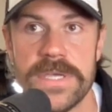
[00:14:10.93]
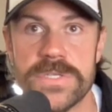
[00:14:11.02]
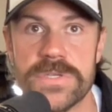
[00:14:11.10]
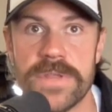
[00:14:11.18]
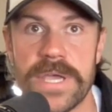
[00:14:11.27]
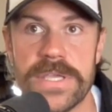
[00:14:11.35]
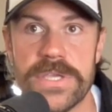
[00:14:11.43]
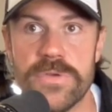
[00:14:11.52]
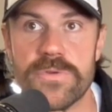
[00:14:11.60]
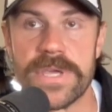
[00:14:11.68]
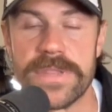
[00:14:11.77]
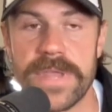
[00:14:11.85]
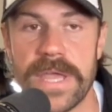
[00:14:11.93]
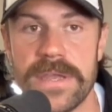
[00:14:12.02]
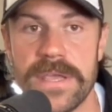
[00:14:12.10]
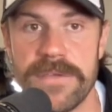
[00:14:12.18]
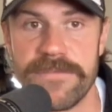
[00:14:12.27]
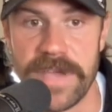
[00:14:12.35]
so that you can
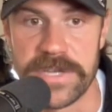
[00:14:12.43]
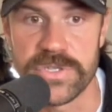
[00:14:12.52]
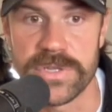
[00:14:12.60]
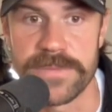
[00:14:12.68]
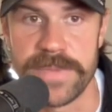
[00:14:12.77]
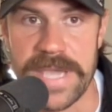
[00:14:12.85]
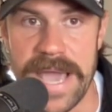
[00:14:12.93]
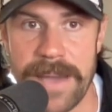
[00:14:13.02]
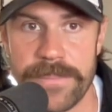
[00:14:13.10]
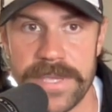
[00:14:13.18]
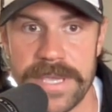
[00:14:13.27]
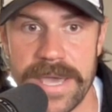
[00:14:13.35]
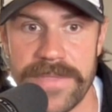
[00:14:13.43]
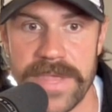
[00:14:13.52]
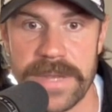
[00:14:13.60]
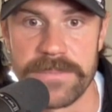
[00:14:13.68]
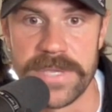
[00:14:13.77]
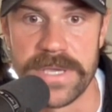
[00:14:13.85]
then eventually be happy and
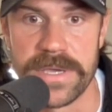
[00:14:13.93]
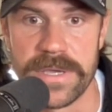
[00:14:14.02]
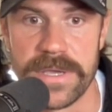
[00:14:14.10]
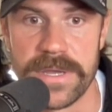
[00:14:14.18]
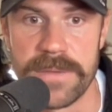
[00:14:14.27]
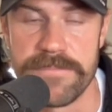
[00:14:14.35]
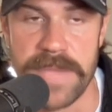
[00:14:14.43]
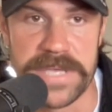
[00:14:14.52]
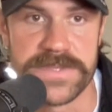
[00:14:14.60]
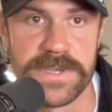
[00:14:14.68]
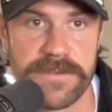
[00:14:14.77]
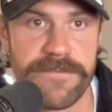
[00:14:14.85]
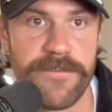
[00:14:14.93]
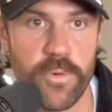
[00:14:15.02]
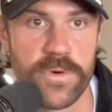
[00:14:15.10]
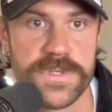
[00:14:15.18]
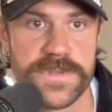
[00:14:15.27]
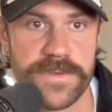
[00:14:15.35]
then be an amazing
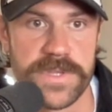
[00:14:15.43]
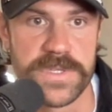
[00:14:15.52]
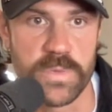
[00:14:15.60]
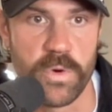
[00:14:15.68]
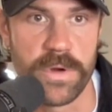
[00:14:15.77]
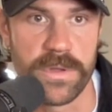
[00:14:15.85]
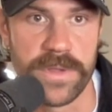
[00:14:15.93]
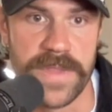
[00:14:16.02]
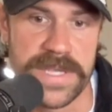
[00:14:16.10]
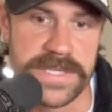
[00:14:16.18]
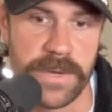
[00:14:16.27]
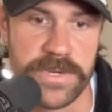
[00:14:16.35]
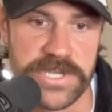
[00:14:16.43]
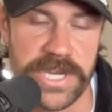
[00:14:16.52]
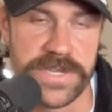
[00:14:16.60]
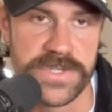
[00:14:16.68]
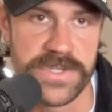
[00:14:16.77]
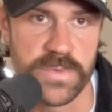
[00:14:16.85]
force for this world. And that's how we
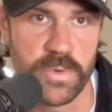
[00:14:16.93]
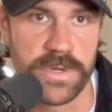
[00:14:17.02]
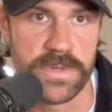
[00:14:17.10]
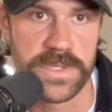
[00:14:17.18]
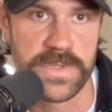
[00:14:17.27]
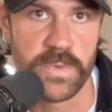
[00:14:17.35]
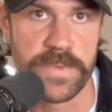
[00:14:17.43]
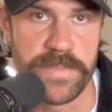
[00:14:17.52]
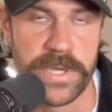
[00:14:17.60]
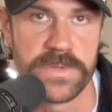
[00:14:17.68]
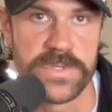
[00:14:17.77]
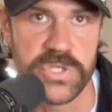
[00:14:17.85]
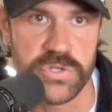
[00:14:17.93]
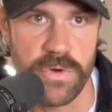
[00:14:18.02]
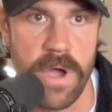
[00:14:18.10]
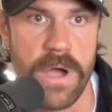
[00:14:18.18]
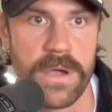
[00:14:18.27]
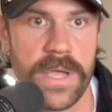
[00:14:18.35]
change this world, is we build
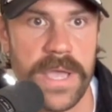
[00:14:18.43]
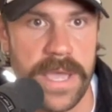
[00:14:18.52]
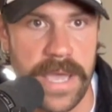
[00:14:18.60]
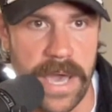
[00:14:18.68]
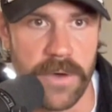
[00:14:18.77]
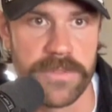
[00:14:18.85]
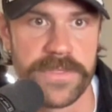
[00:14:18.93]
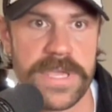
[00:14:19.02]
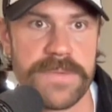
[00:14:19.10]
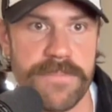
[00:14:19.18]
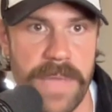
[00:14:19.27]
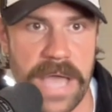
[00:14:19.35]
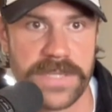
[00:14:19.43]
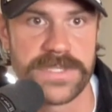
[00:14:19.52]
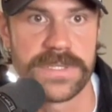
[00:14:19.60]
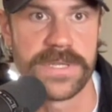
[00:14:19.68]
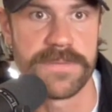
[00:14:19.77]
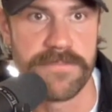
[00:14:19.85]
strong, healthy,
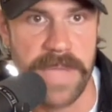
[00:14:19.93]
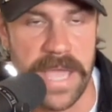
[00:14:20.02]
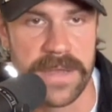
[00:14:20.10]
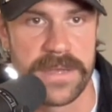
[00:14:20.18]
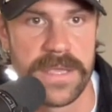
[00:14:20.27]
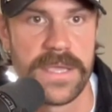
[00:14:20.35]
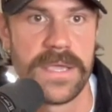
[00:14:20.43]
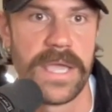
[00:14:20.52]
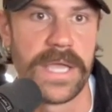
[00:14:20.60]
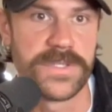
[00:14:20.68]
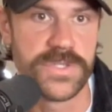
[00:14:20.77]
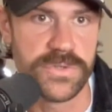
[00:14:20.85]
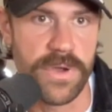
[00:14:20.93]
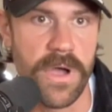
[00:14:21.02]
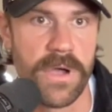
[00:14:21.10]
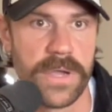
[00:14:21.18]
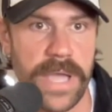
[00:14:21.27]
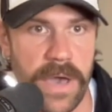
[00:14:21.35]
masculine men and
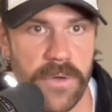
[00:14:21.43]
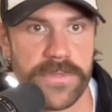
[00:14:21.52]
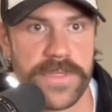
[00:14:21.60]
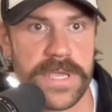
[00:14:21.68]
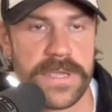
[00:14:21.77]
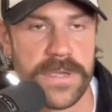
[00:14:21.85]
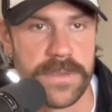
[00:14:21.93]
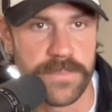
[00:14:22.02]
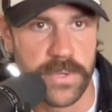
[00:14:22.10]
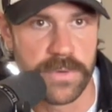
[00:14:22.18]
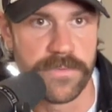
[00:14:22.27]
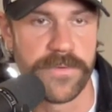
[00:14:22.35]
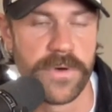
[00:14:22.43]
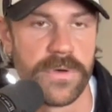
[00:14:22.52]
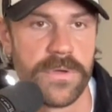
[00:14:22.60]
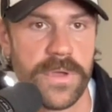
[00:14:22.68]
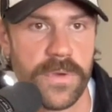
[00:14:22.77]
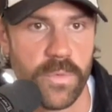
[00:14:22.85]
strong, healthy,
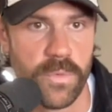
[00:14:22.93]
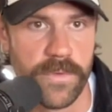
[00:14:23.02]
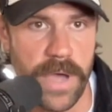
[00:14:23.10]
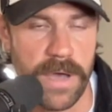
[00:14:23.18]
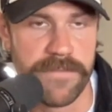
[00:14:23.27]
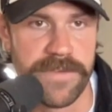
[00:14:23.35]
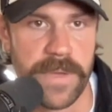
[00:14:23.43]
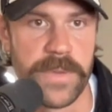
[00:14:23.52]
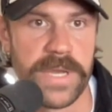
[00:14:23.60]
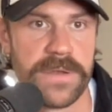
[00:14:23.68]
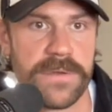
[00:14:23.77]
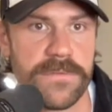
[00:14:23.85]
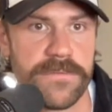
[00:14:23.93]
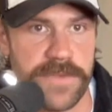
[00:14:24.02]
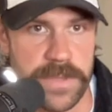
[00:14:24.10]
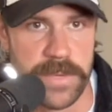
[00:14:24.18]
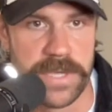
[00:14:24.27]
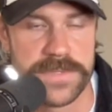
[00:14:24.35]
beautiful, feminine
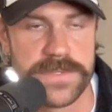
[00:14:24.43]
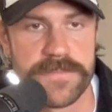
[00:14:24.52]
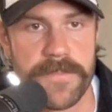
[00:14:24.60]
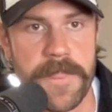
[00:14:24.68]
females.